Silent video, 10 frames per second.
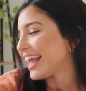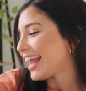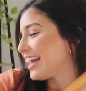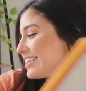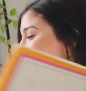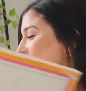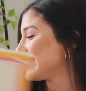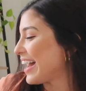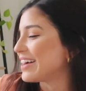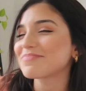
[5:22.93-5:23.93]
And so
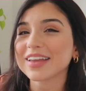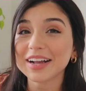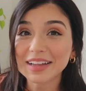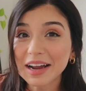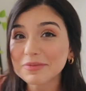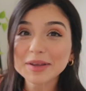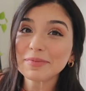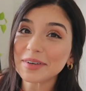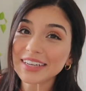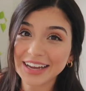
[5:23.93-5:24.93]
yeah, a lot of
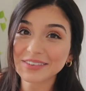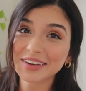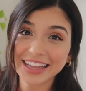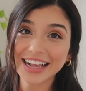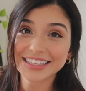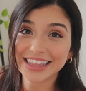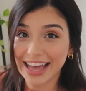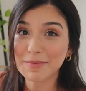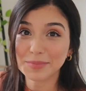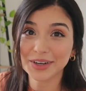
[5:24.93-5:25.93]
people can relate to
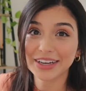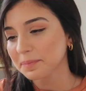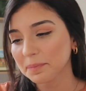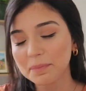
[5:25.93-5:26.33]
that book.